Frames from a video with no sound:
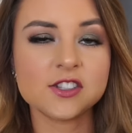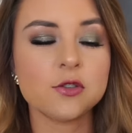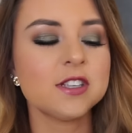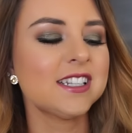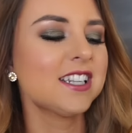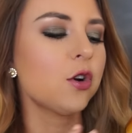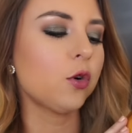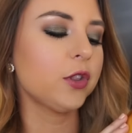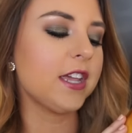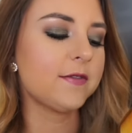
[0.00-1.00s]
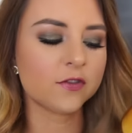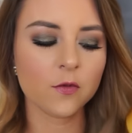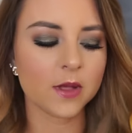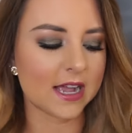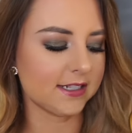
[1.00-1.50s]
So this is an old leaves
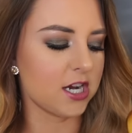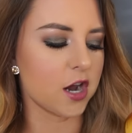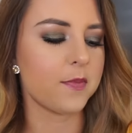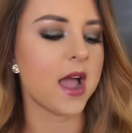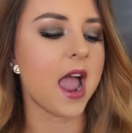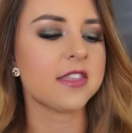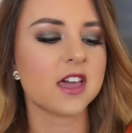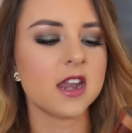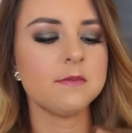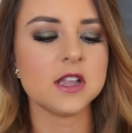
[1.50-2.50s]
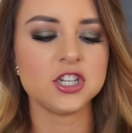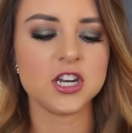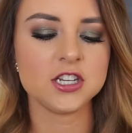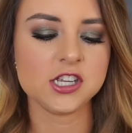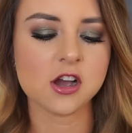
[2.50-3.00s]
from last year, but I thought I'd
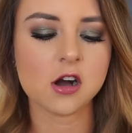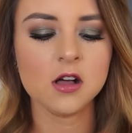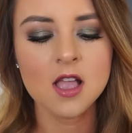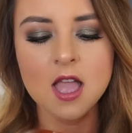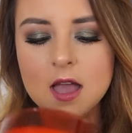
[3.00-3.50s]
mention it to y'all.